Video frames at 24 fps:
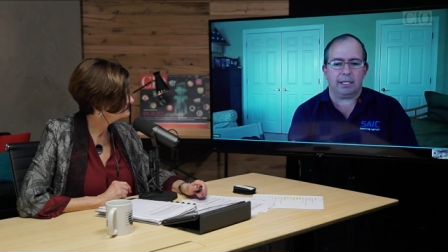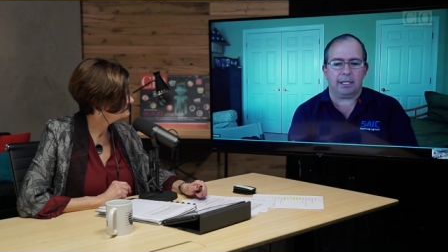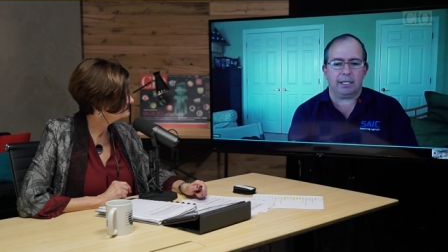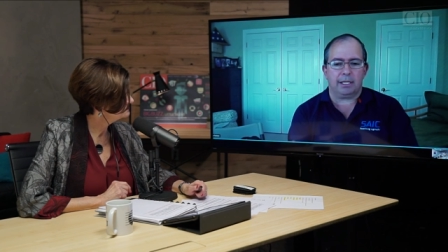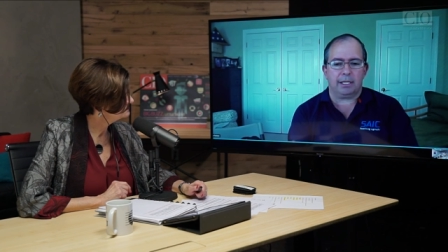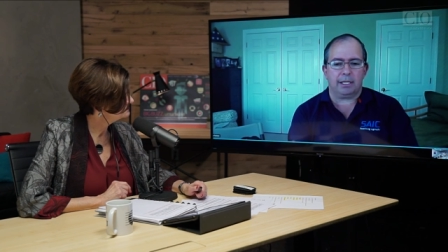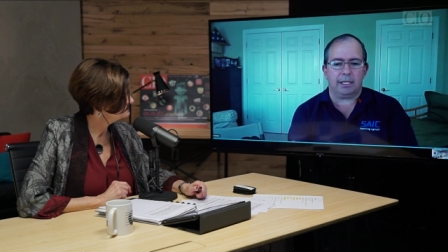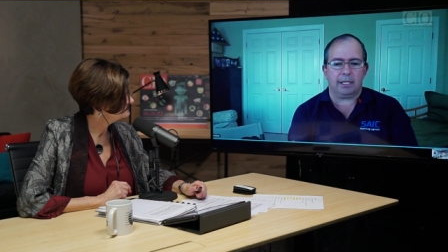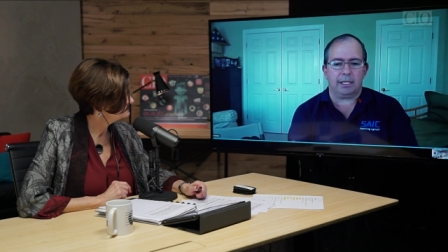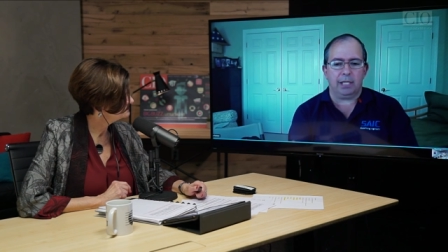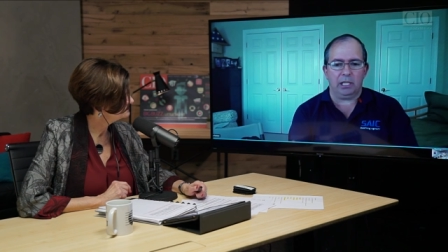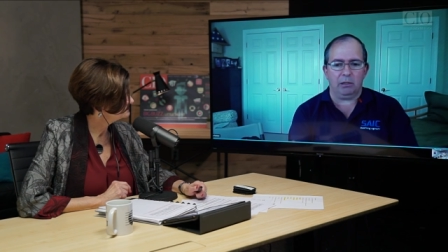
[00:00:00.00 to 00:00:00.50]
We're
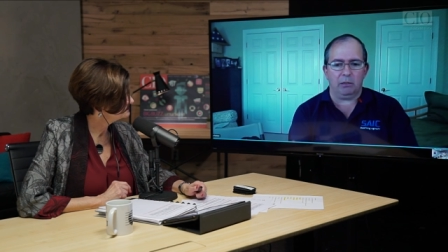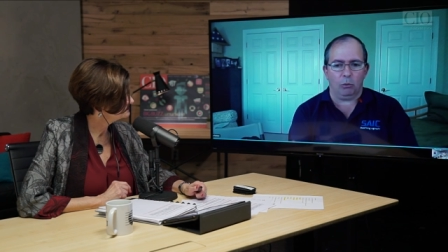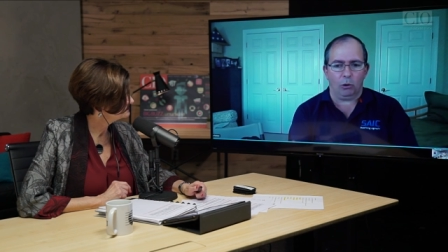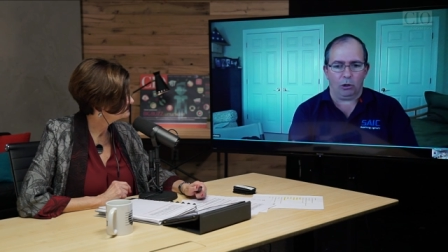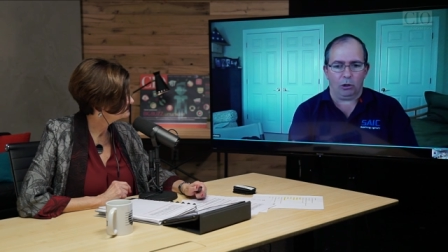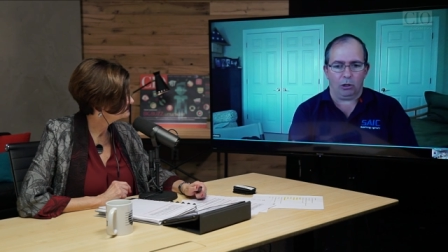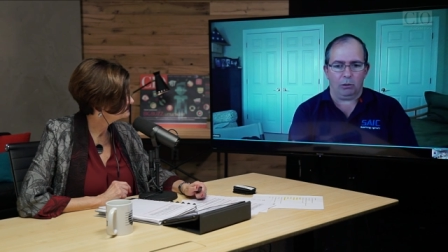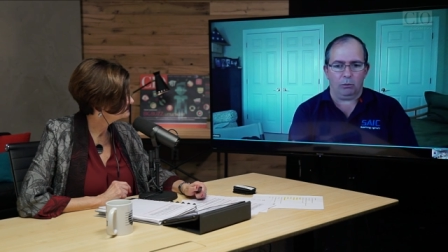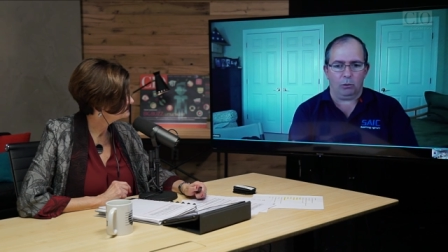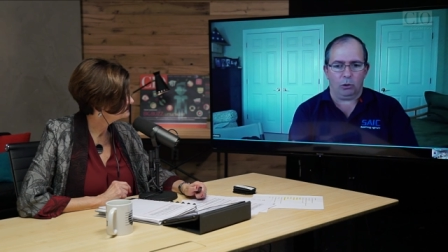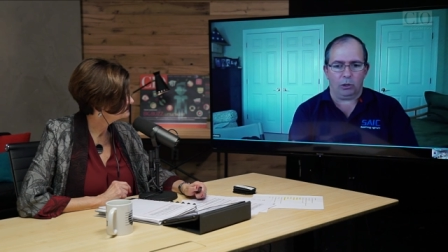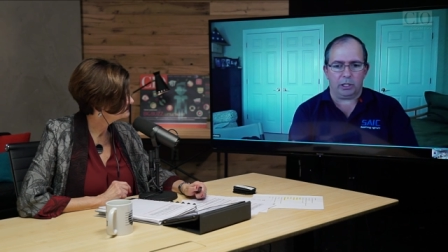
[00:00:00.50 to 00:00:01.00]
seeing more
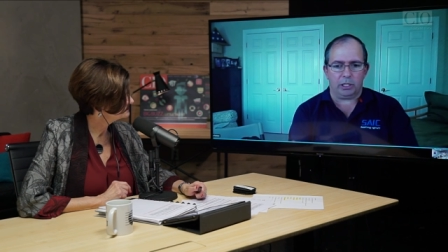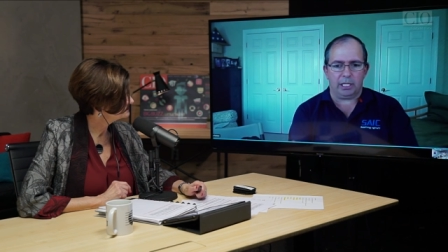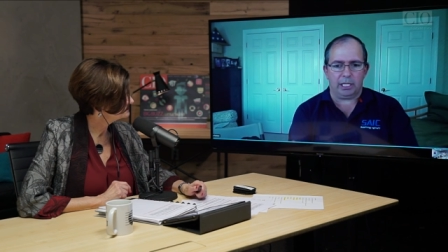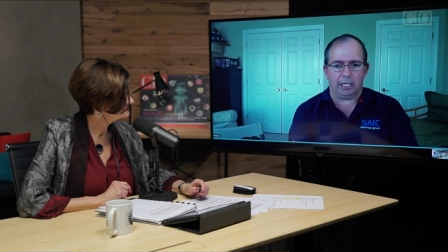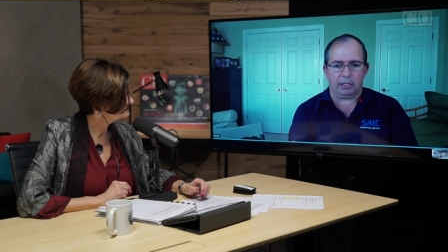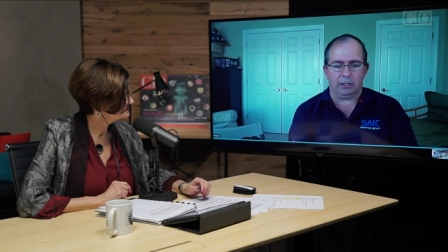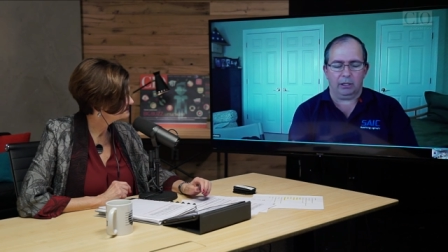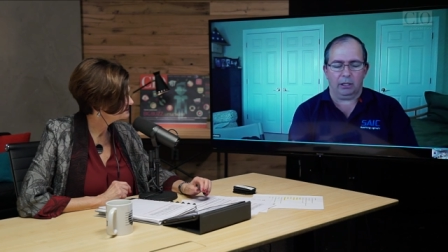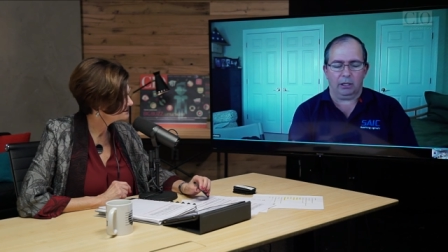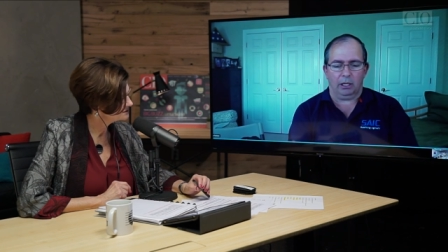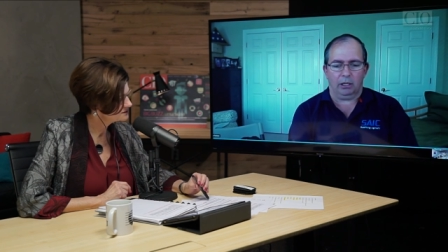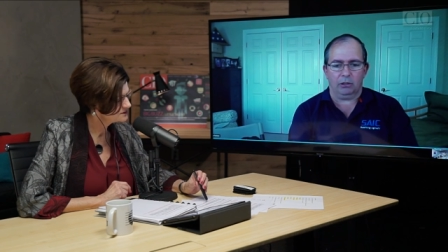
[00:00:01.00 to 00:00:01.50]
and more
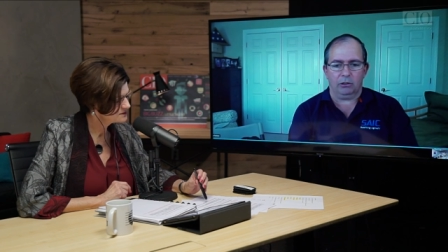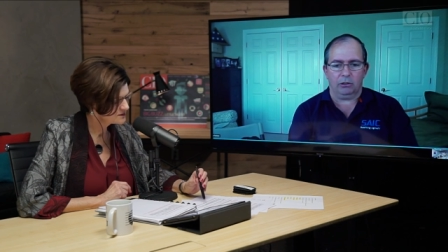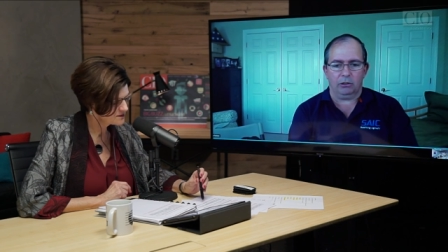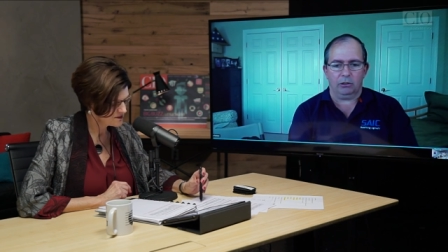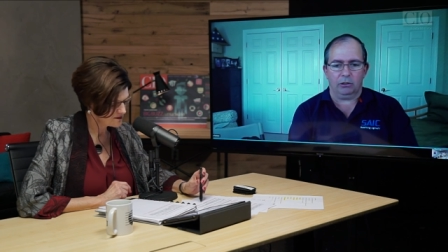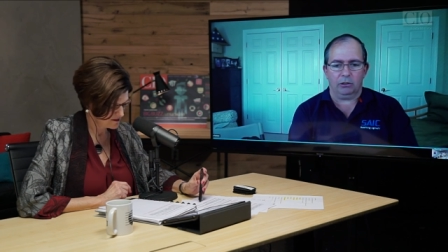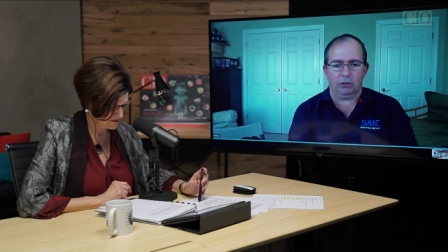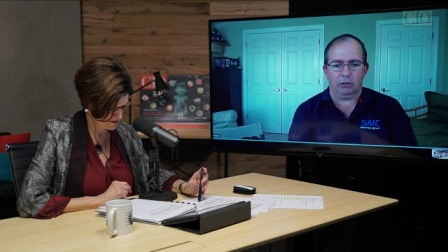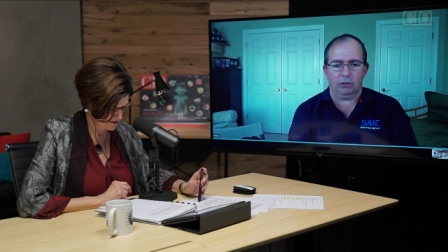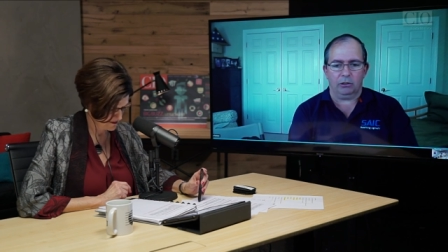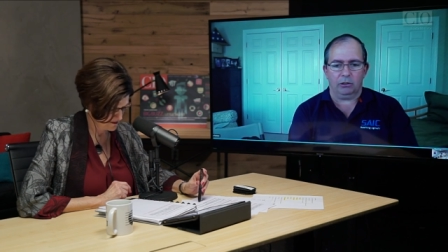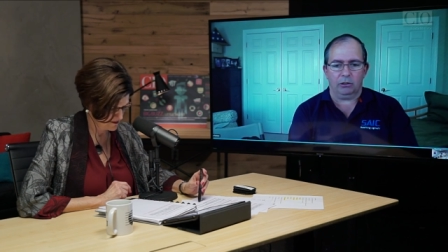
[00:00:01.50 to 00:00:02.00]
technology
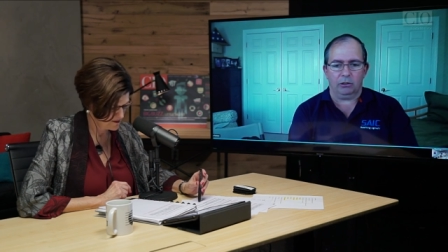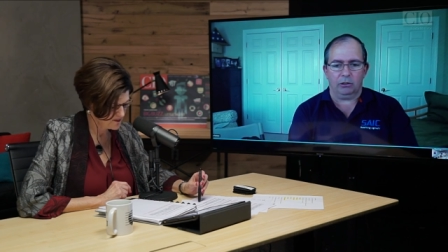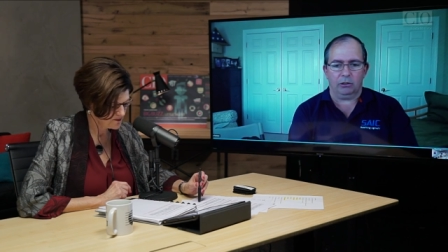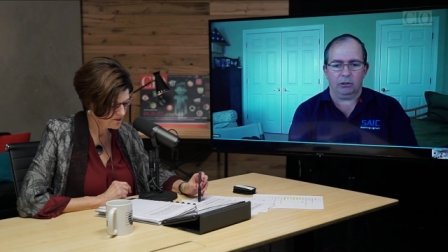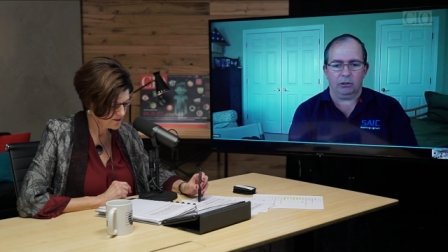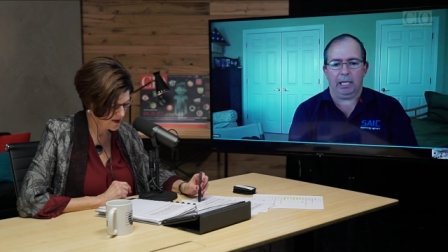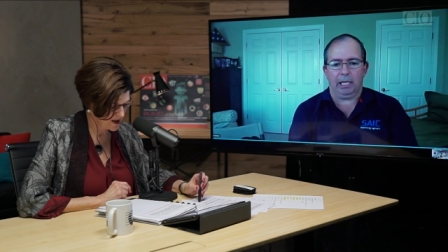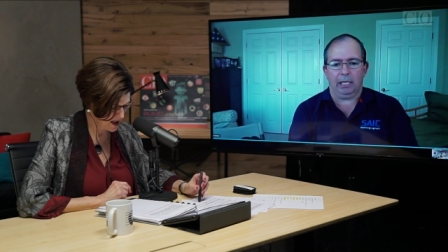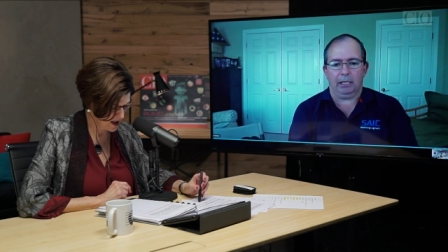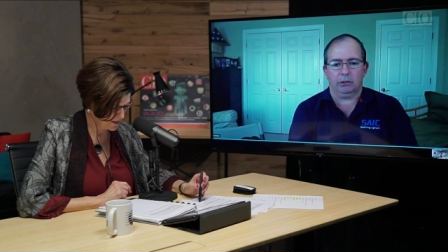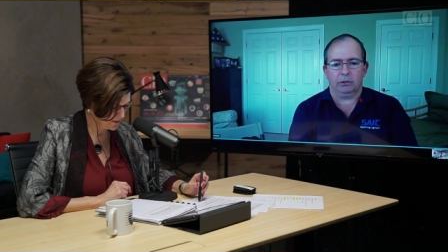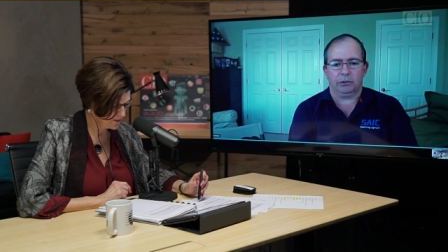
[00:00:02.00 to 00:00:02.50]
type
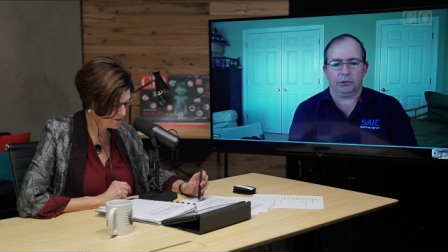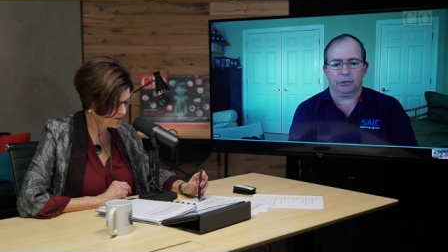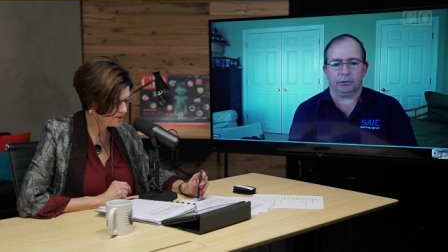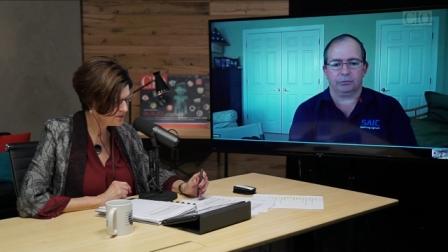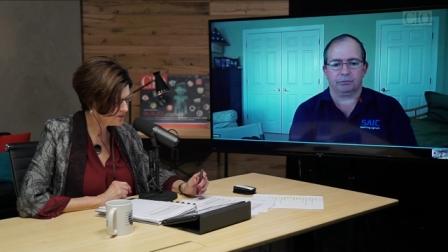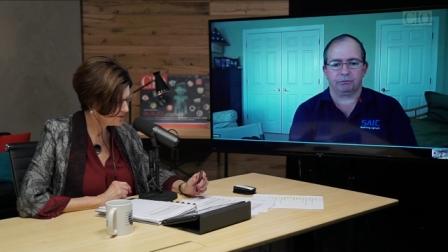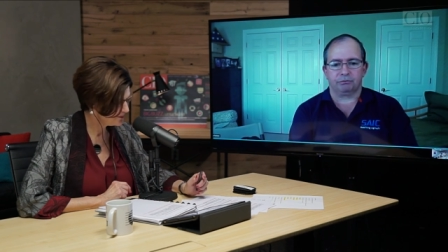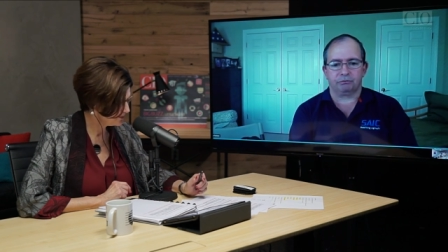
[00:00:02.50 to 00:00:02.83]
panels